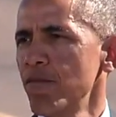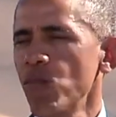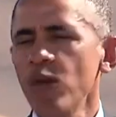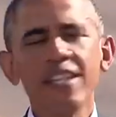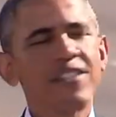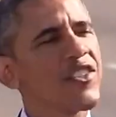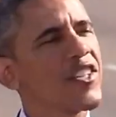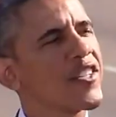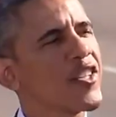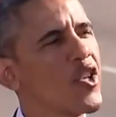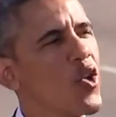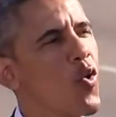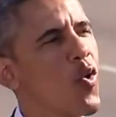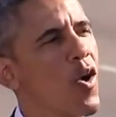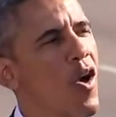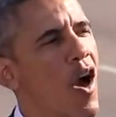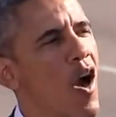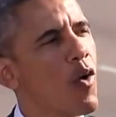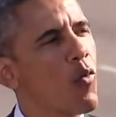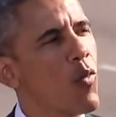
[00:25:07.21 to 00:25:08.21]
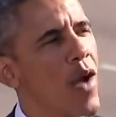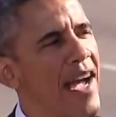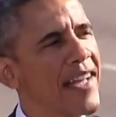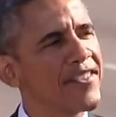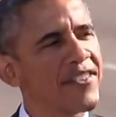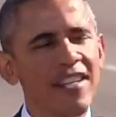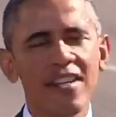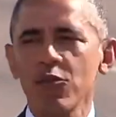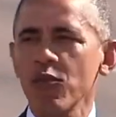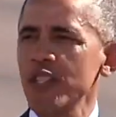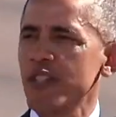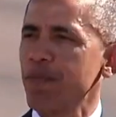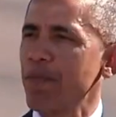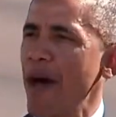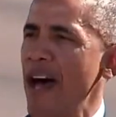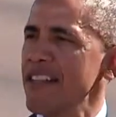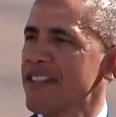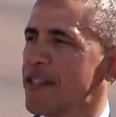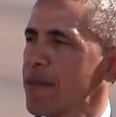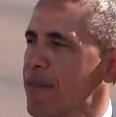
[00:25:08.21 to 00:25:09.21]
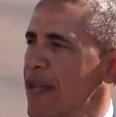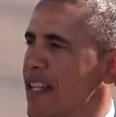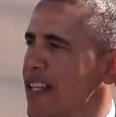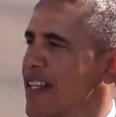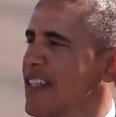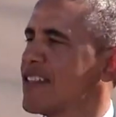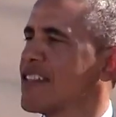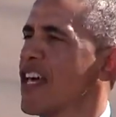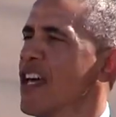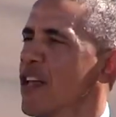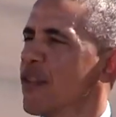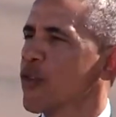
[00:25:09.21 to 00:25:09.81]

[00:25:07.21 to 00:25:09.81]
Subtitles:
We secure our rights and responsibilities